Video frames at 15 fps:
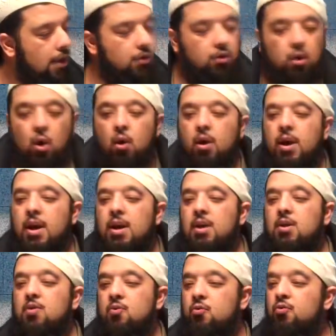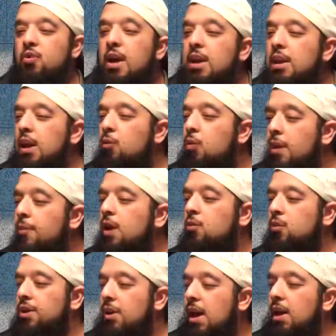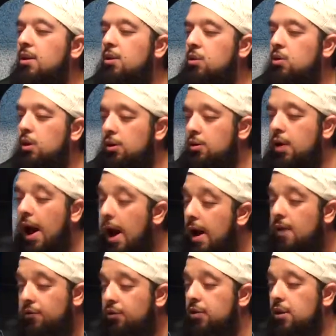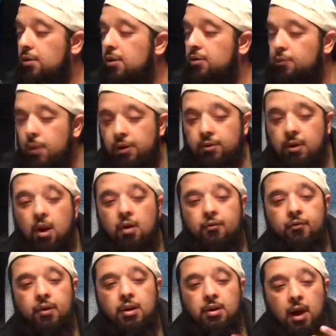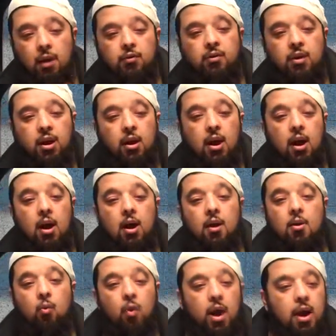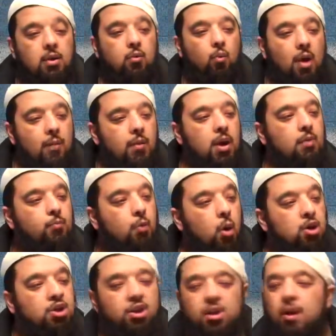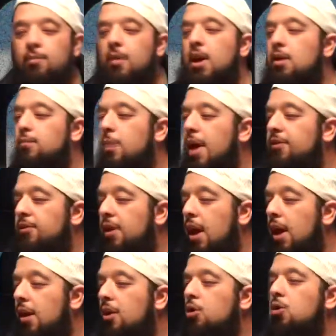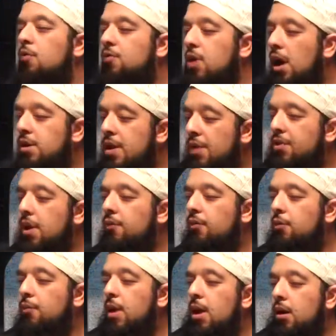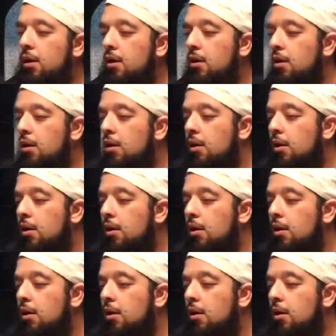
And so, really, women, when they, as I have seen this myself in counseling, when women push their men by saying, You've done nothing for me,